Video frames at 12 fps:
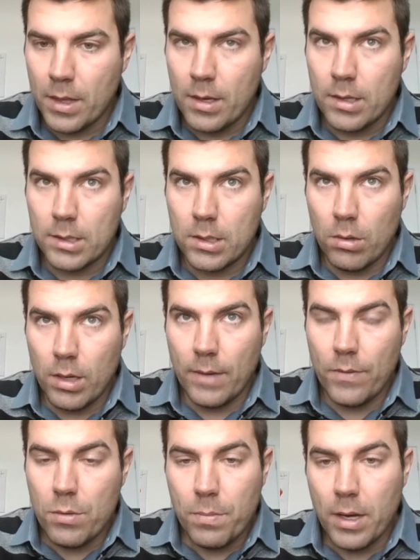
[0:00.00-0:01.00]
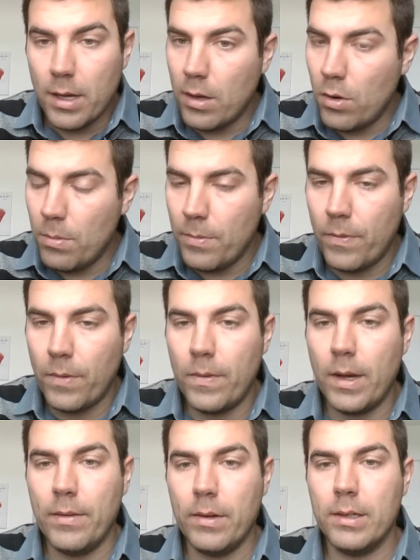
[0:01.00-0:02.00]
So if you bought a home for
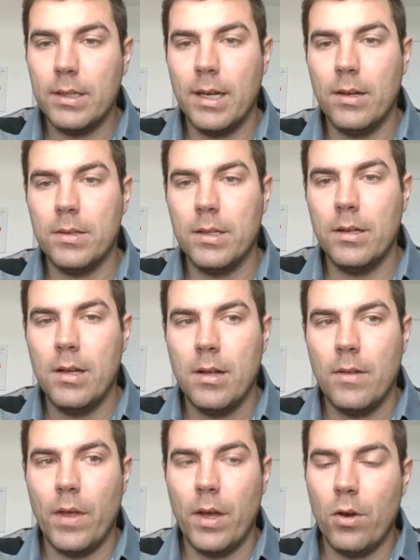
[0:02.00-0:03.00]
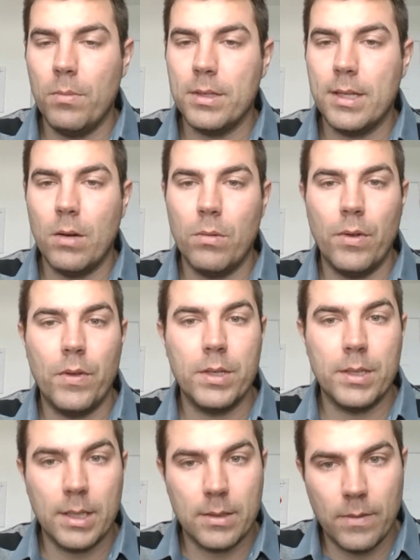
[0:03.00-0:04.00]
$500,000, that home is now worth
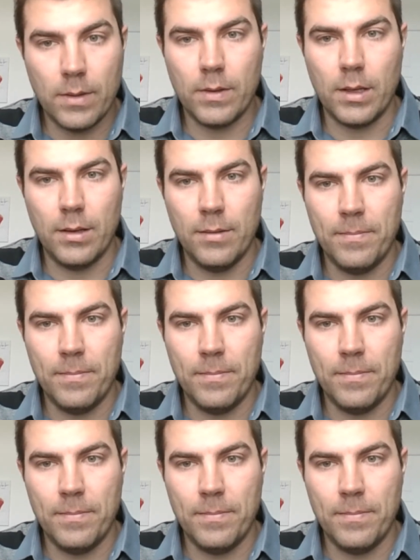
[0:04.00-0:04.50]
$650,000.